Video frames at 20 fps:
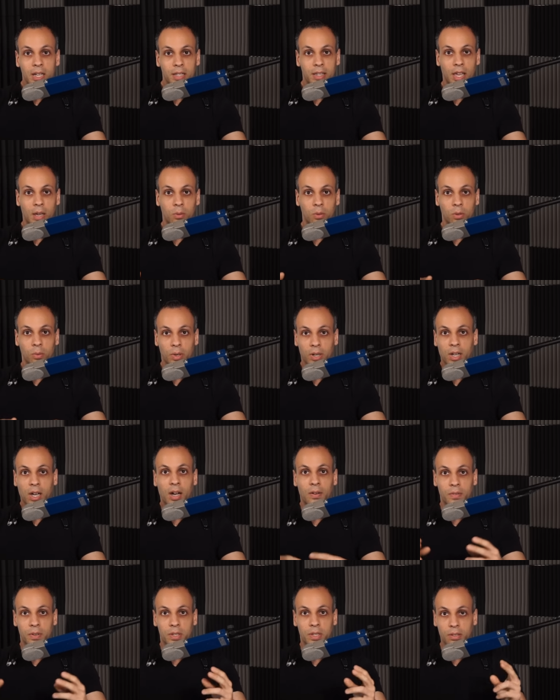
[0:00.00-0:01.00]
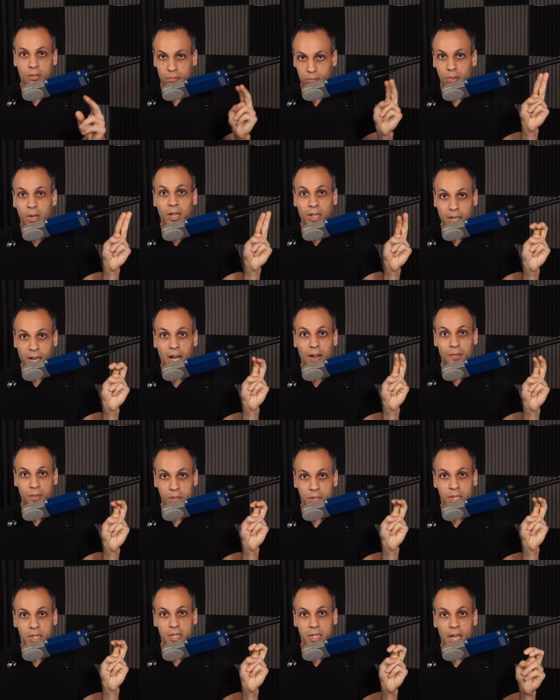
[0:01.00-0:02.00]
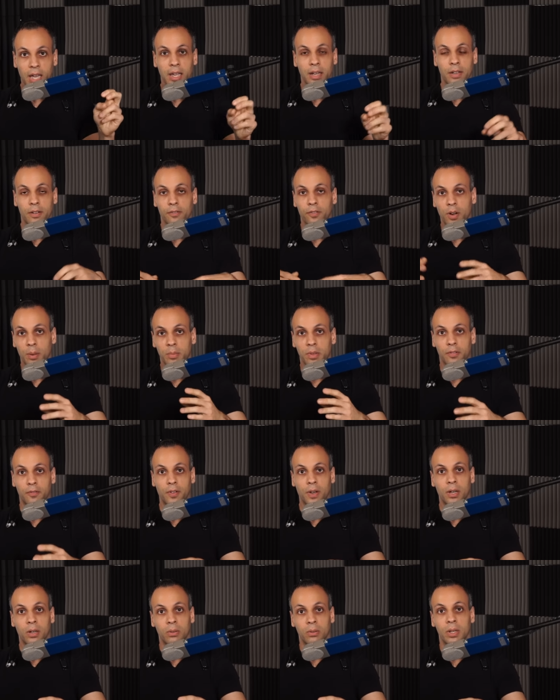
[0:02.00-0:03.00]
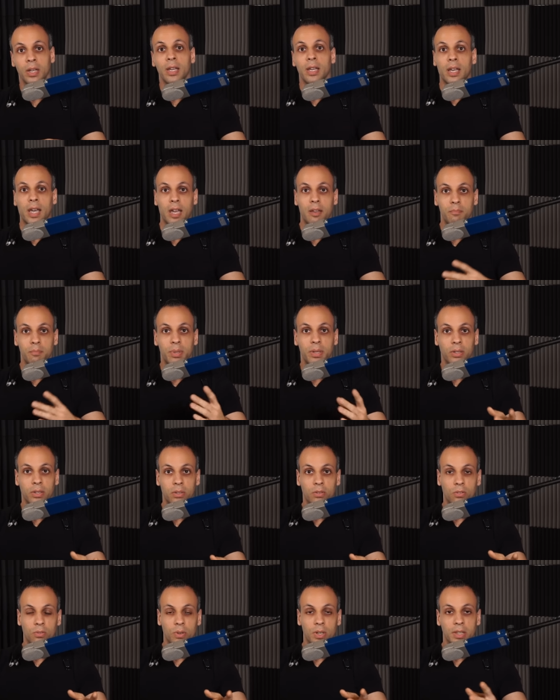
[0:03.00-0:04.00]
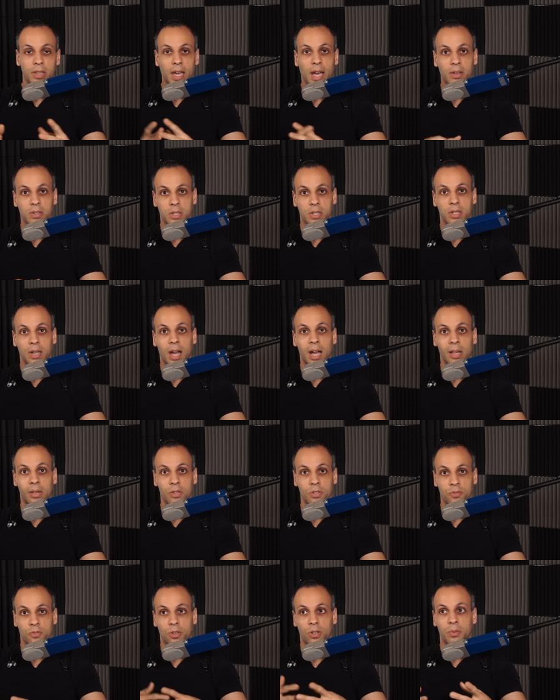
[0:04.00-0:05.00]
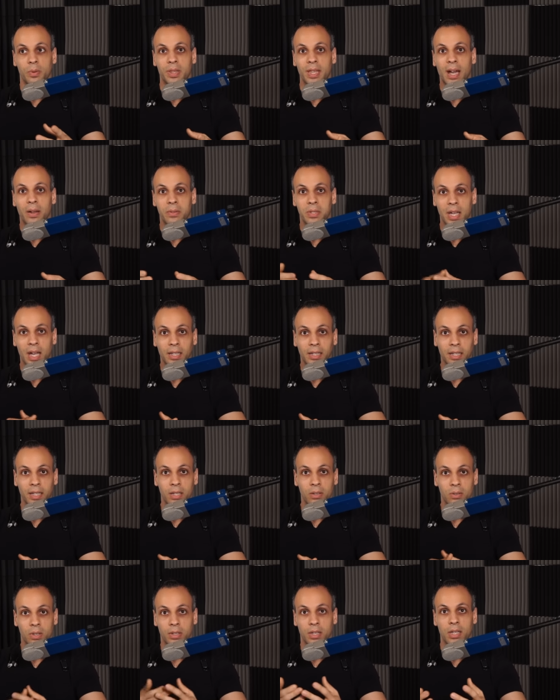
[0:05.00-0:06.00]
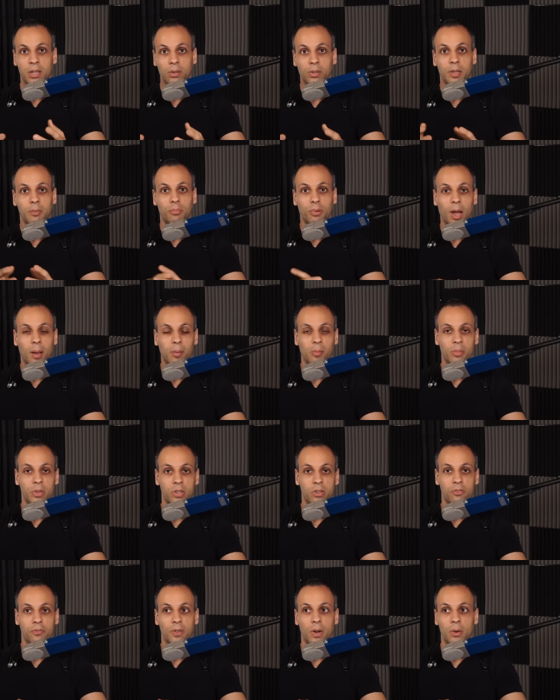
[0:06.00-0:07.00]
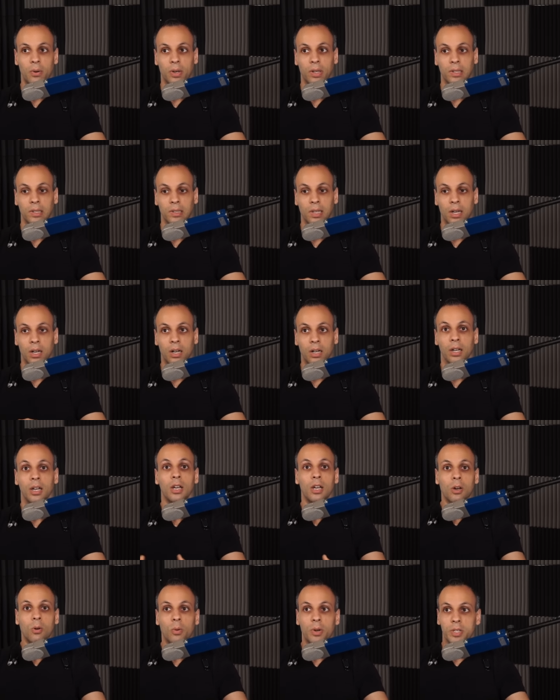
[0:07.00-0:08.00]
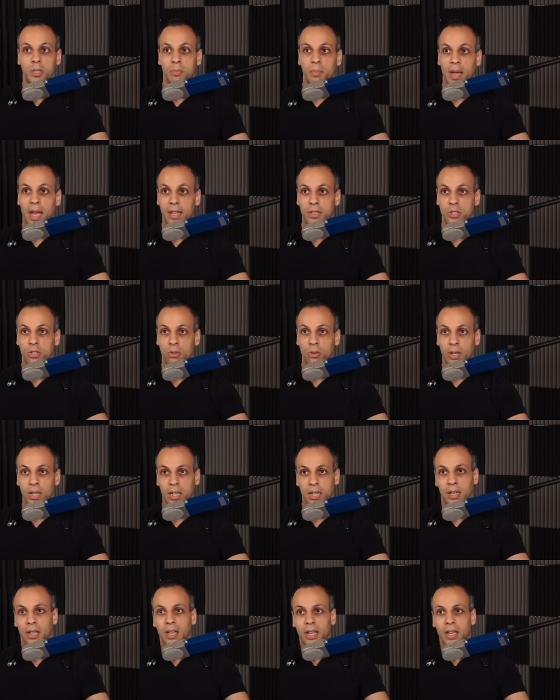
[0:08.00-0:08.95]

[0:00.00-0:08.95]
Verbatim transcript: They will recover the data from the phone and bill you $3,000 for it without telling you that the only problem with your phone all along was a bad screen.